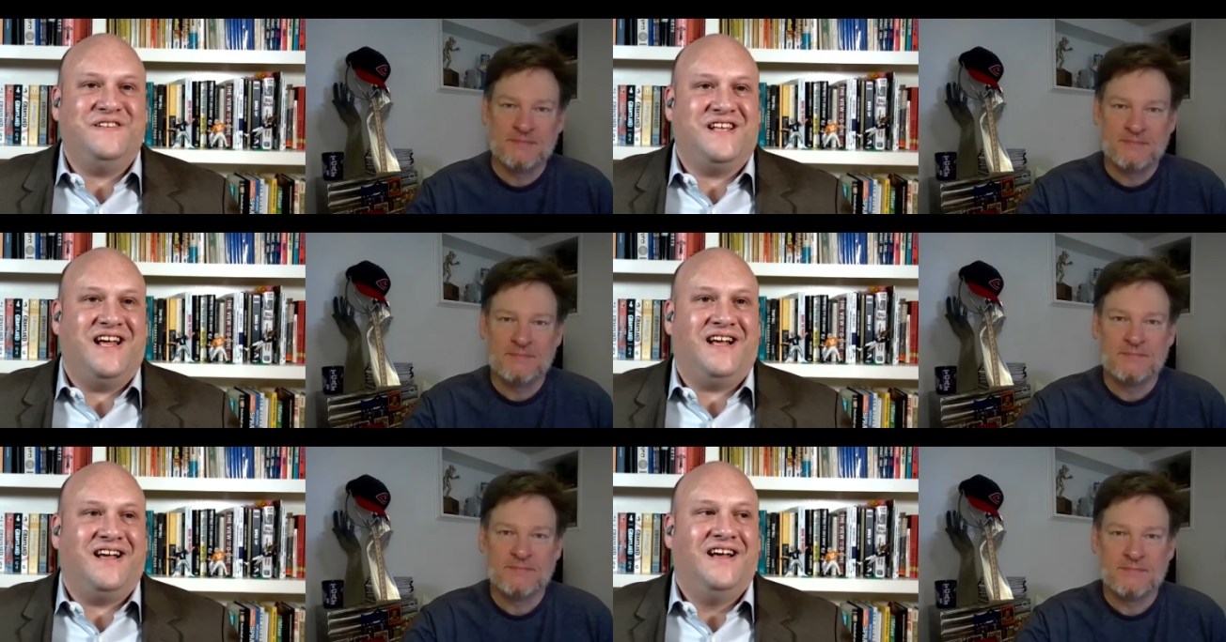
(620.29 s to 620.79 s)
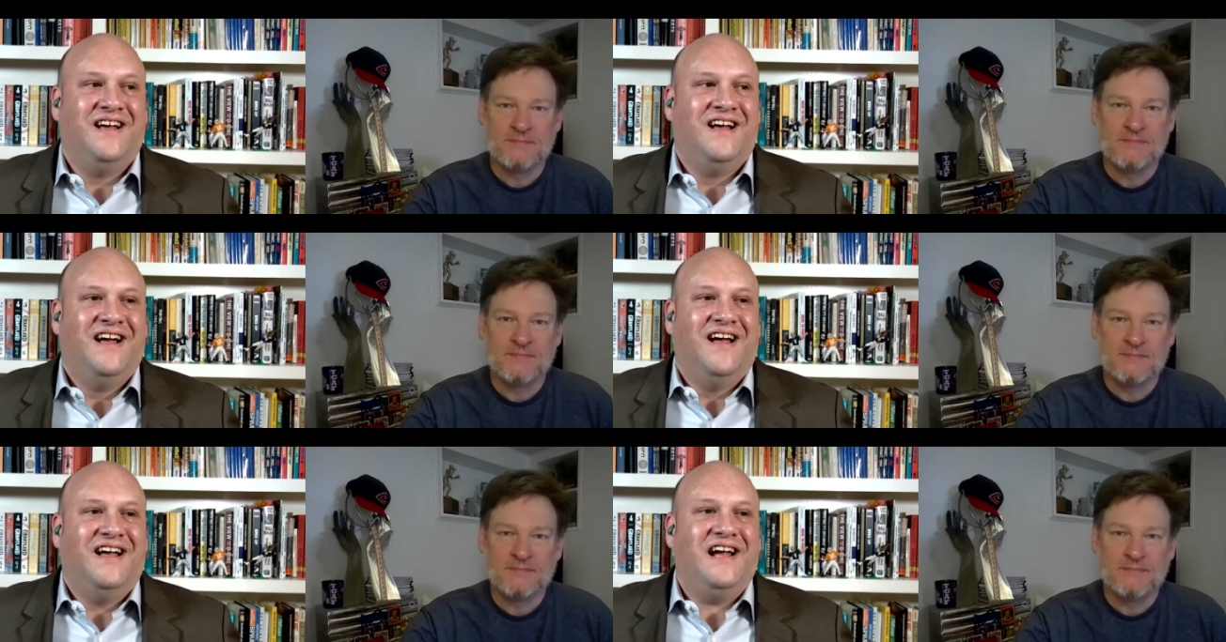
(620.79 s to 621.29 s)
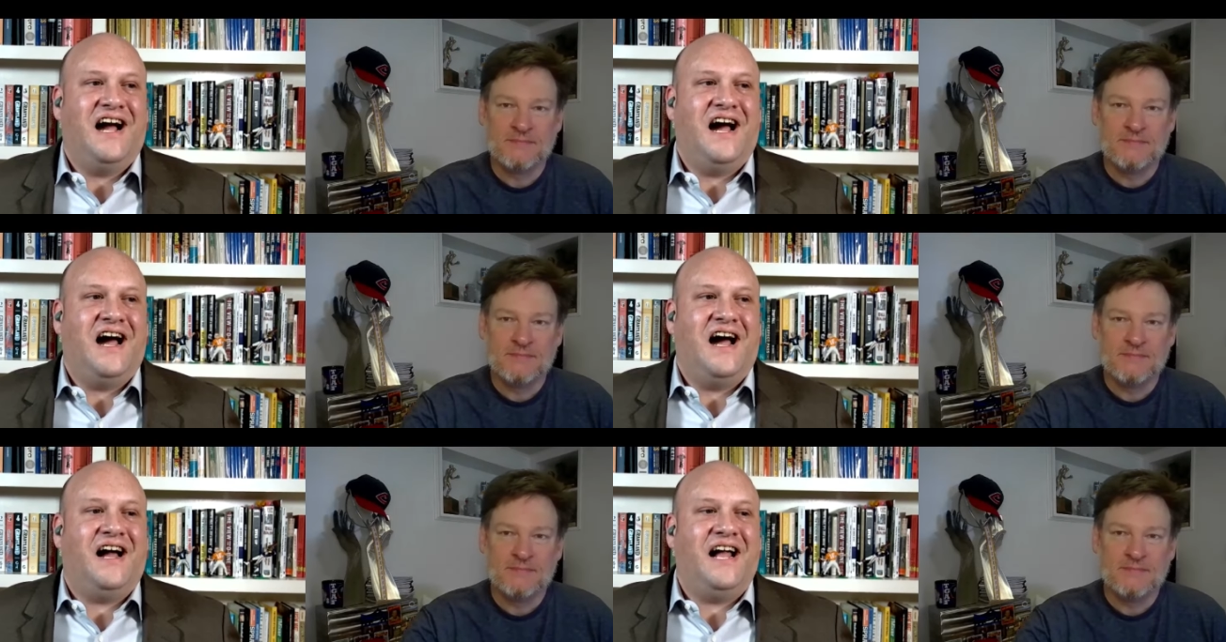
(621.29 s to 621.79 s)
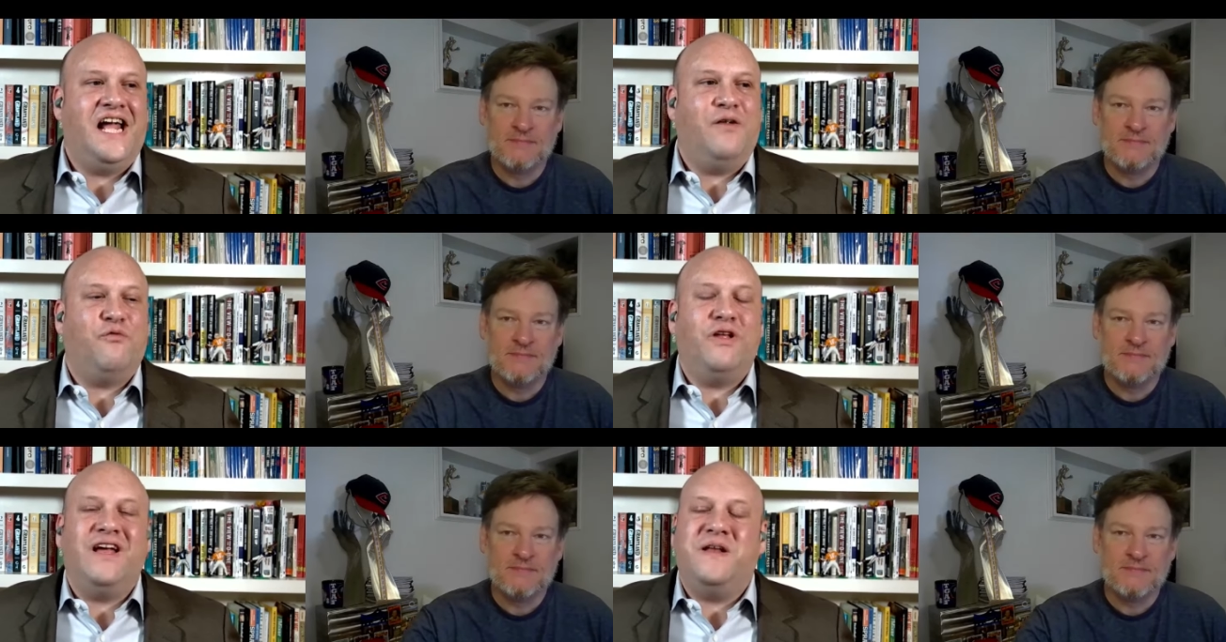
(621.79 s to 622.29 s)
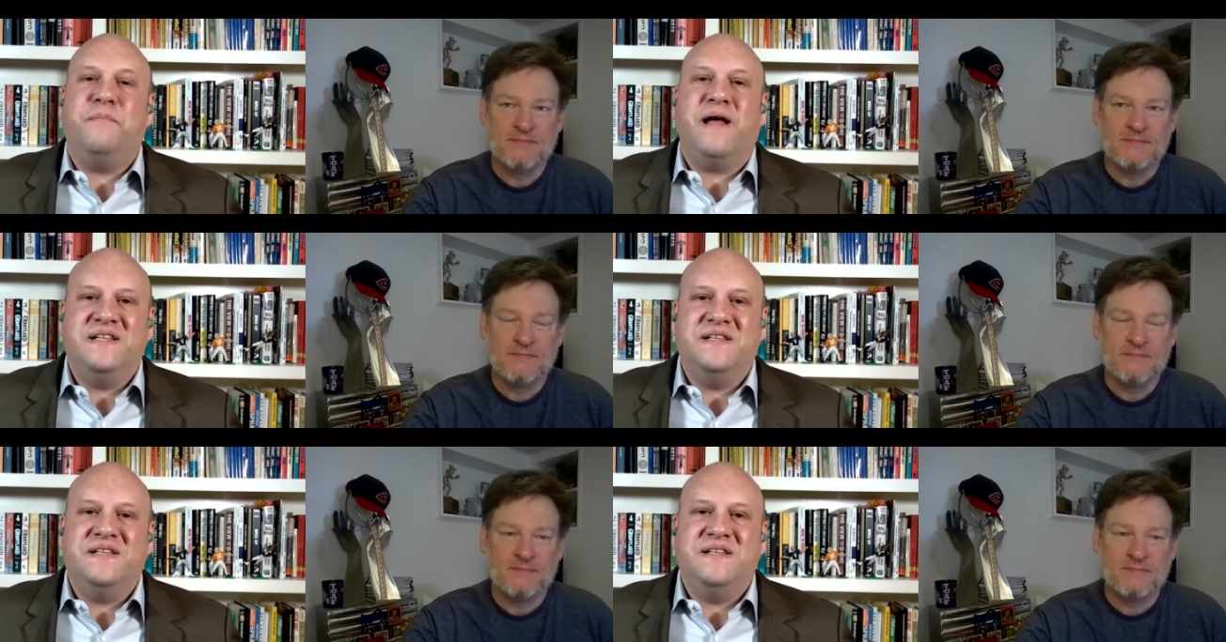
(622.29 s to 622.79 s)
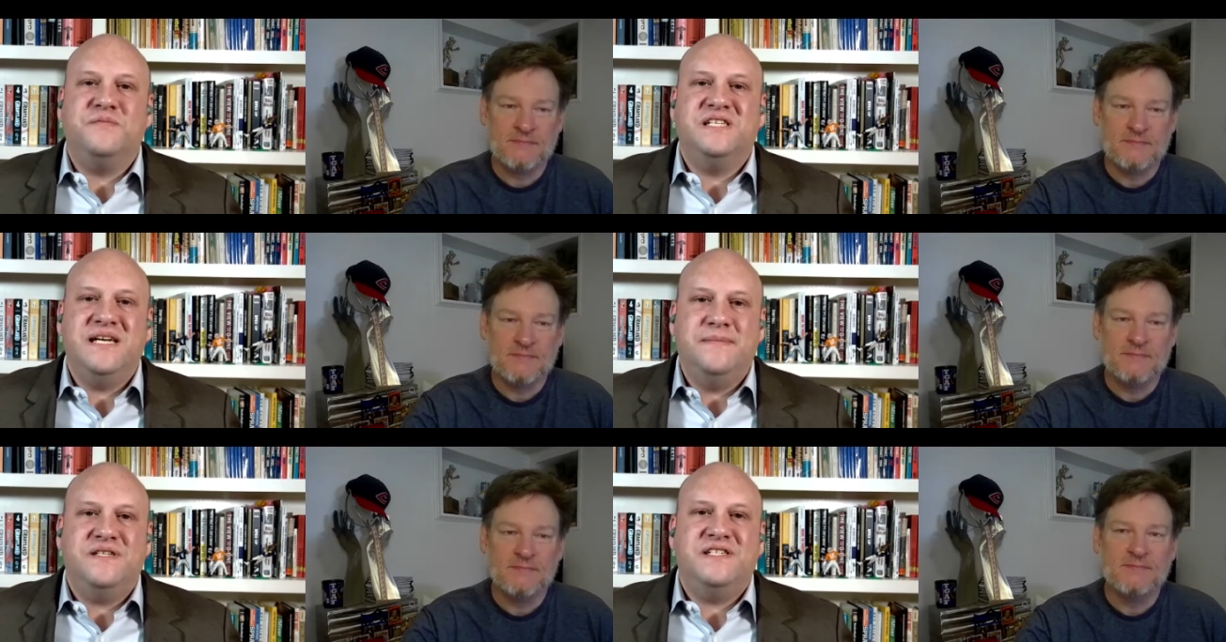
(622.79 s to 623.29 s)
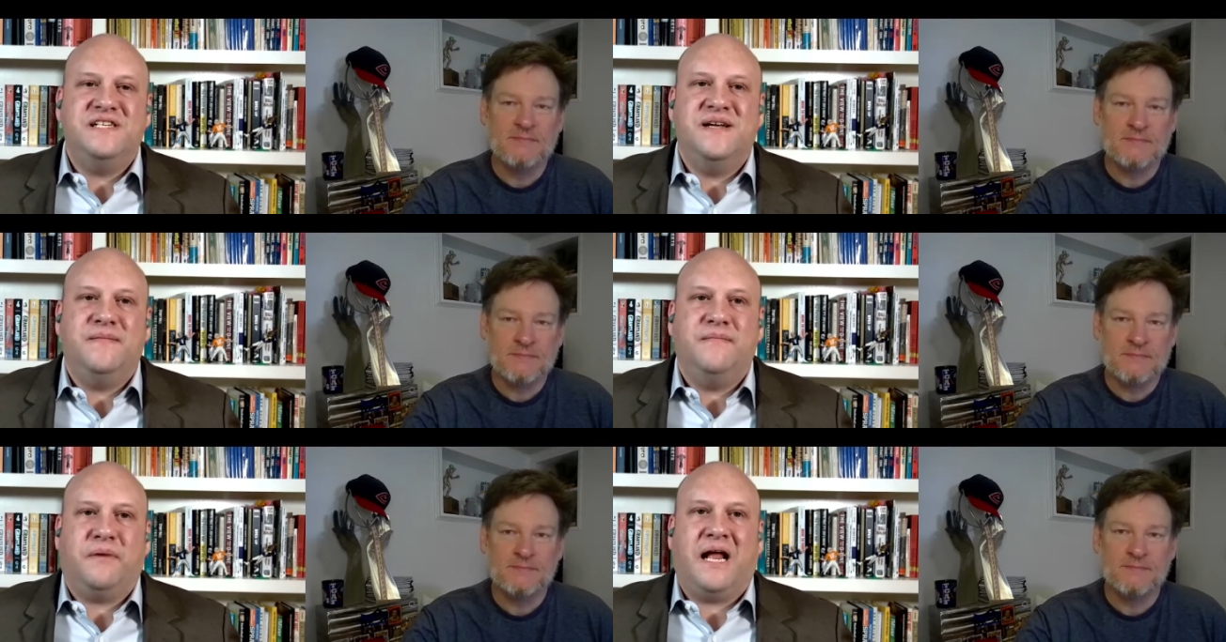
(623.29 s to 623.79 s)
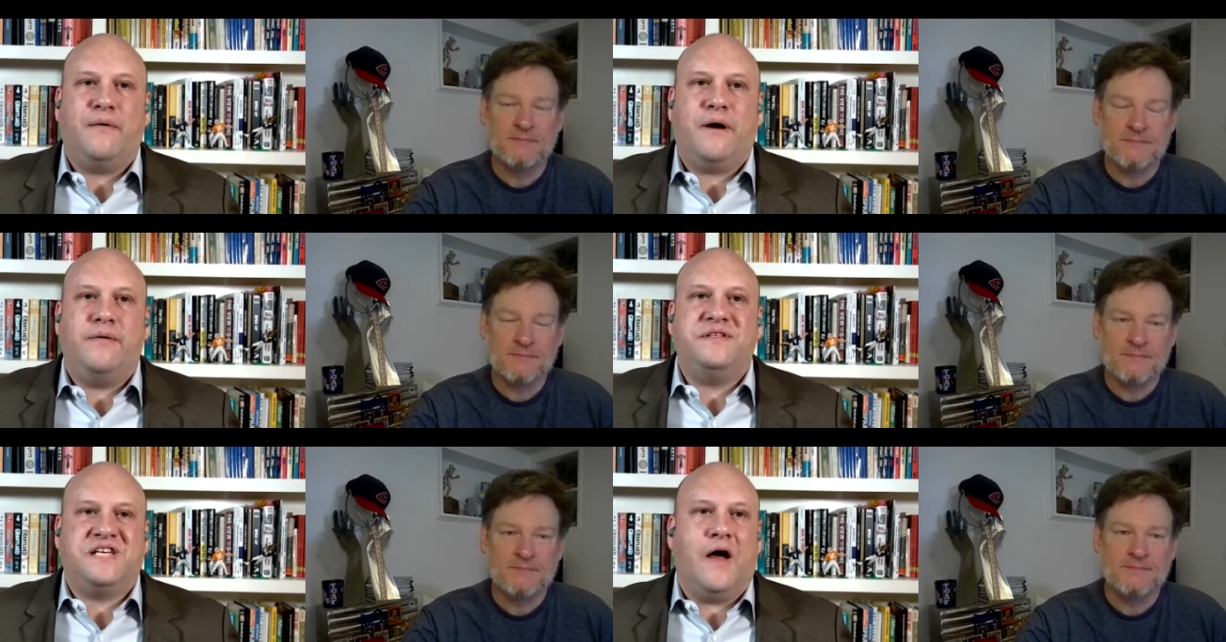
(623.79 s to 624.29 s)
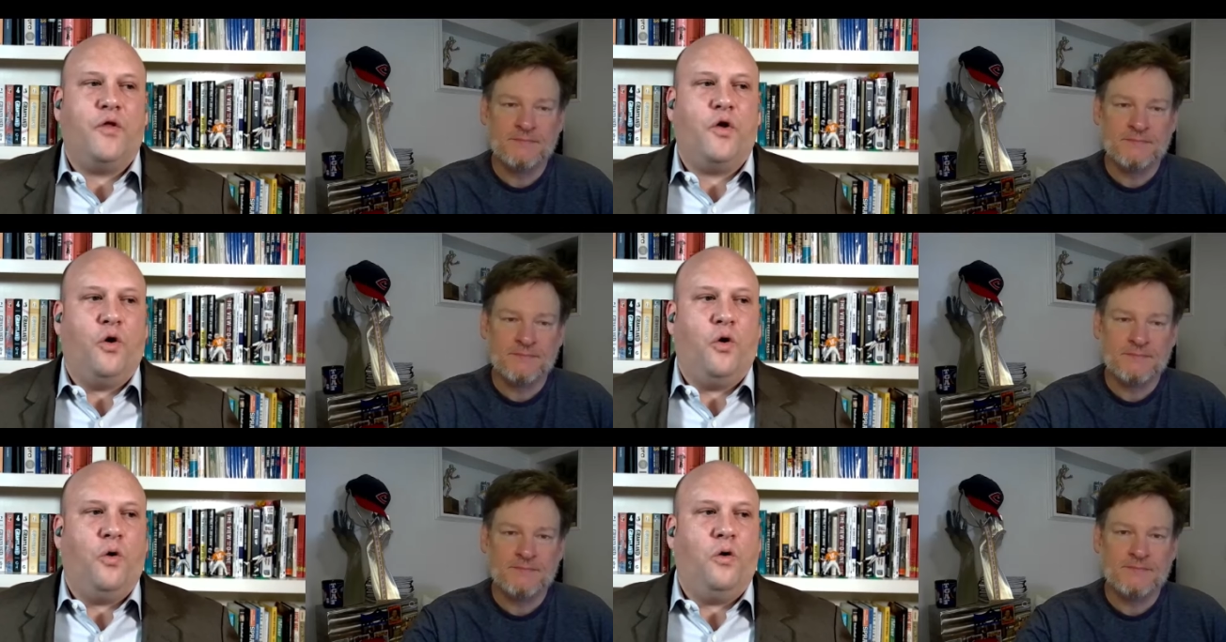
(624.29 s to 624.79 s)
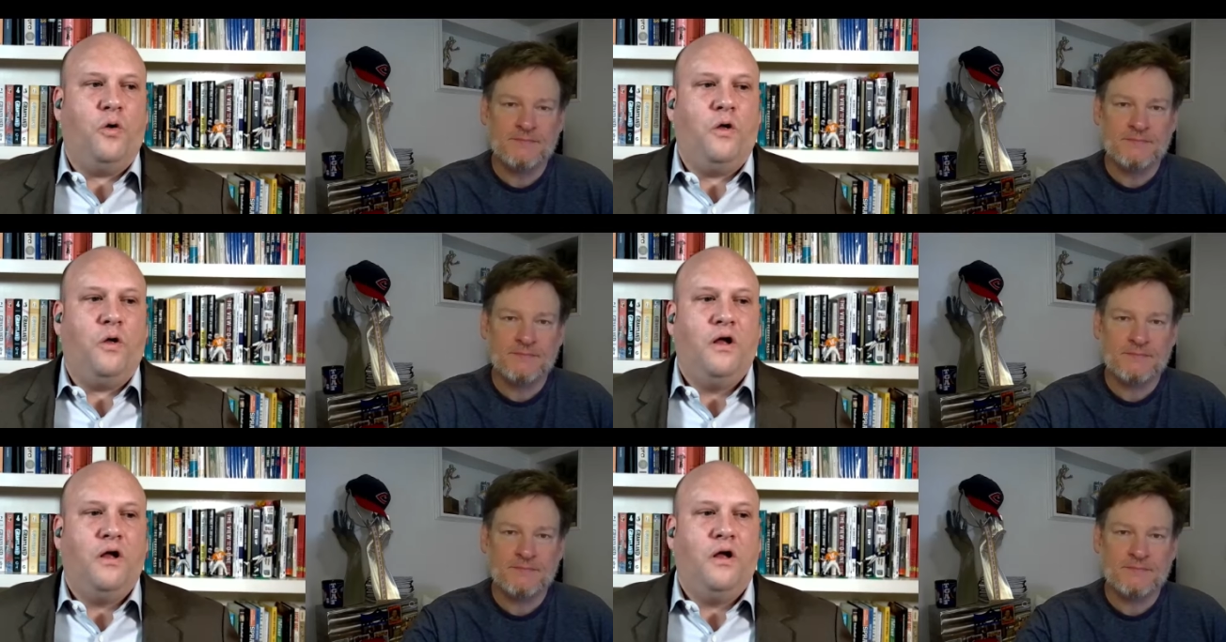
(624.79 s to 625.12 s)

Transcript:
Speaker 1: like uh, it really depends from team to team. But I, I would say on the whole,